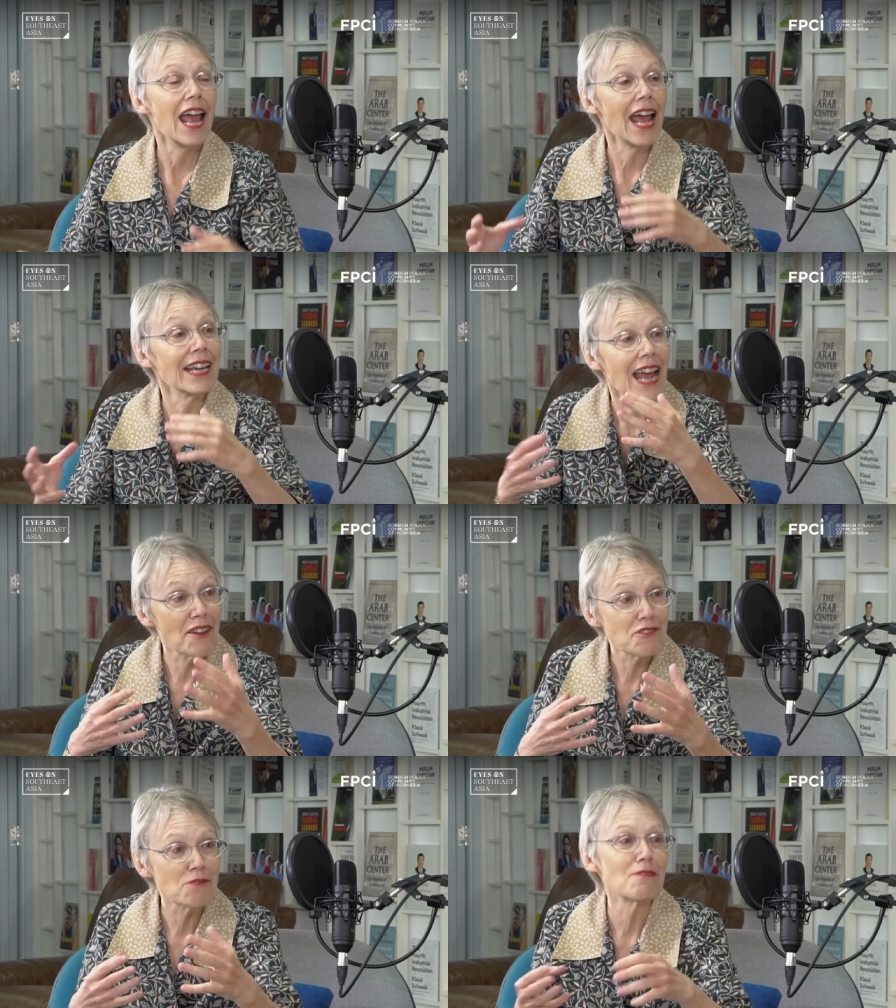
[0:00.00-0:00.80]
And
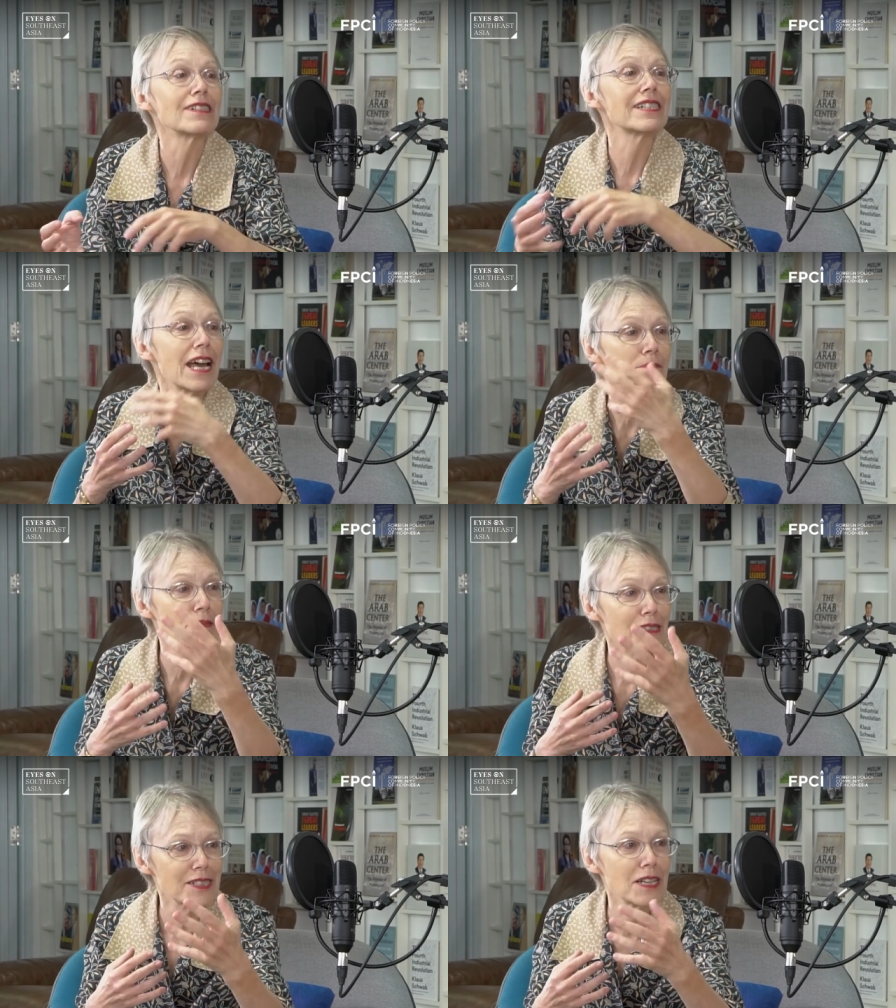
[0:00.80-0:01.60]
afterwards, that
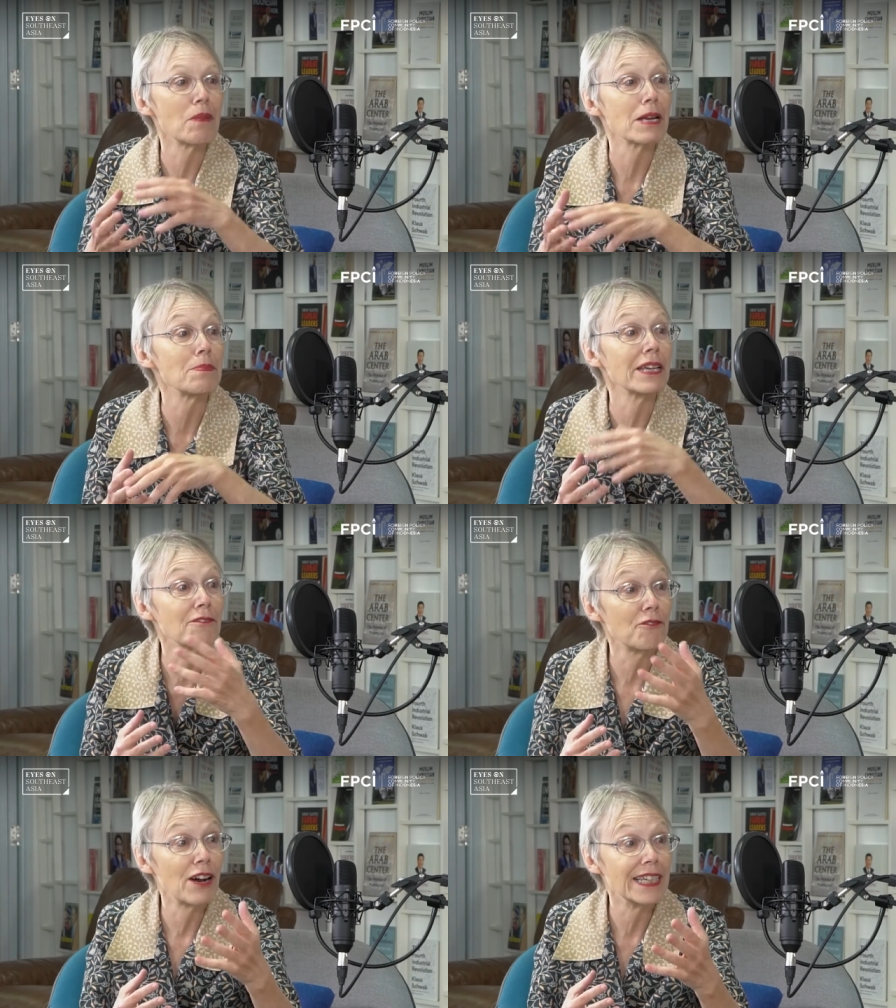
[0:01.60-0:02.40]
person might be
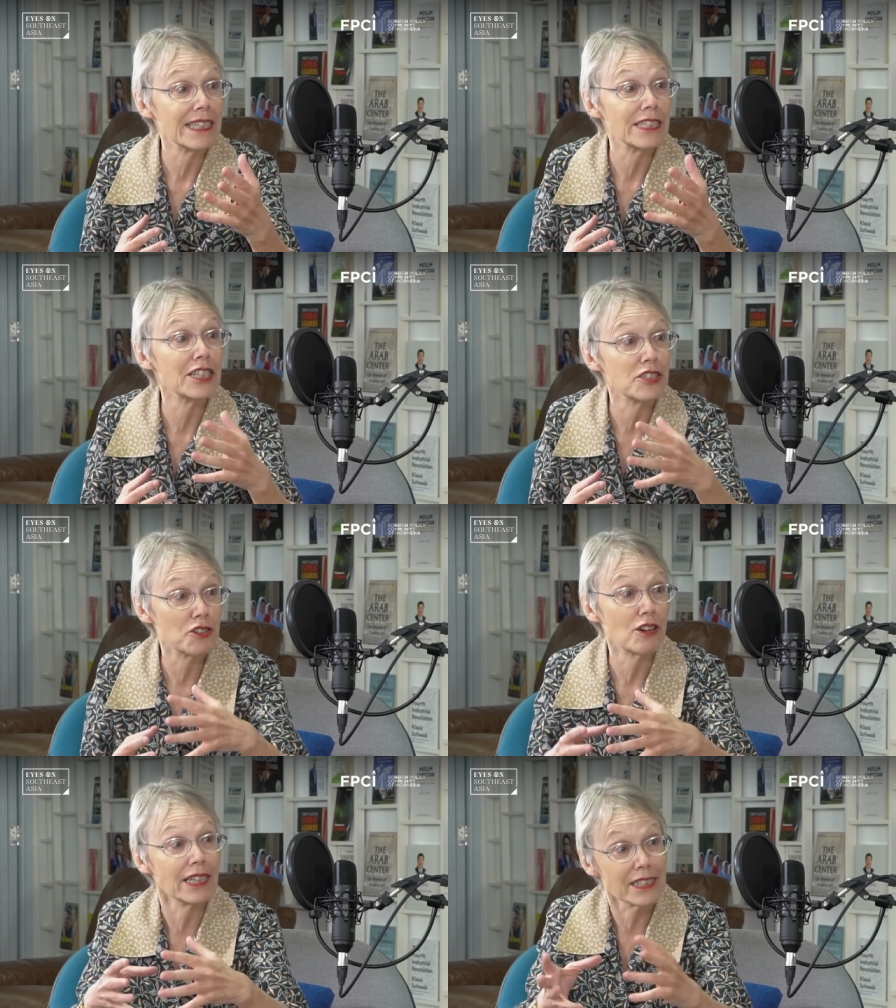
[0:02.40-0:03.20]
invited to
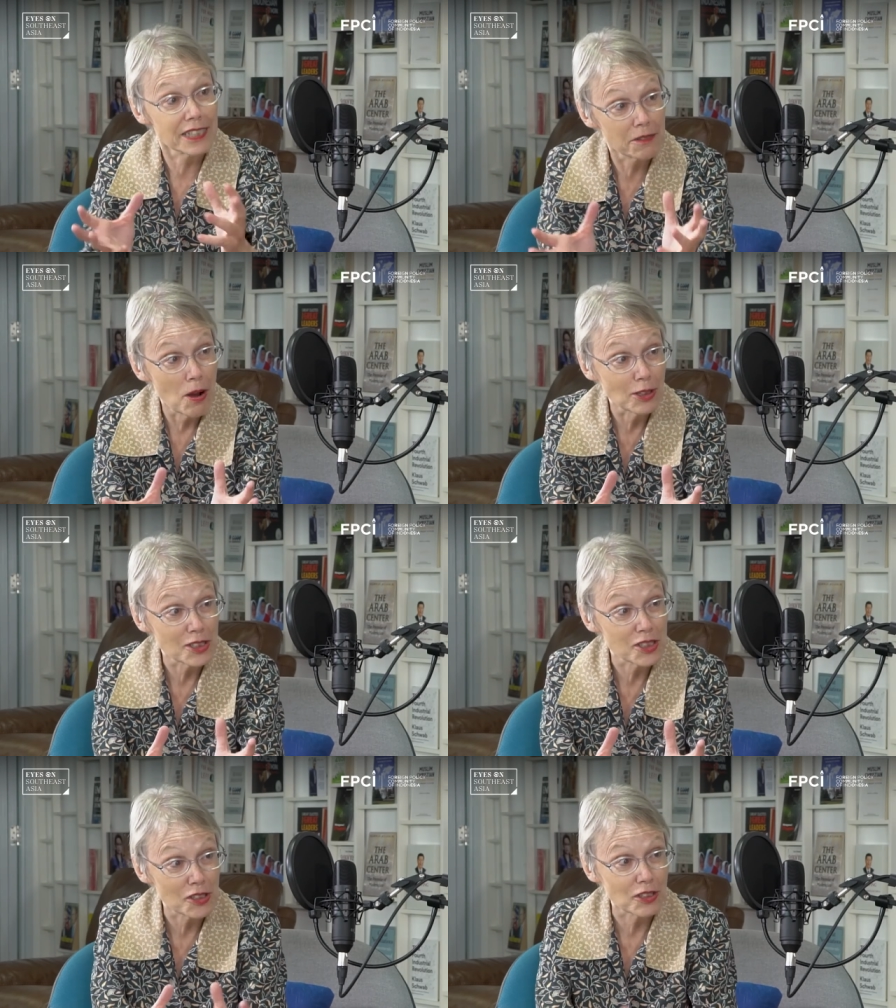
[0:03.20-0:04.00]
join a smaller
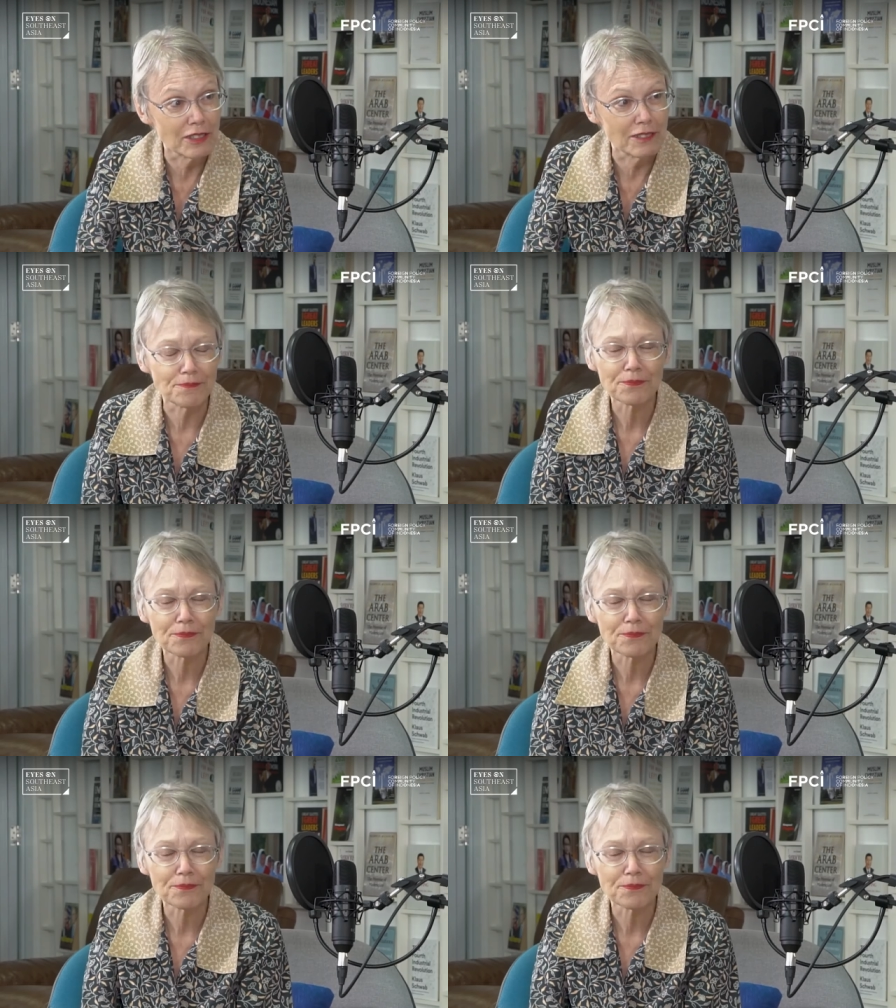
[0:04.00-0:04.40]
circle.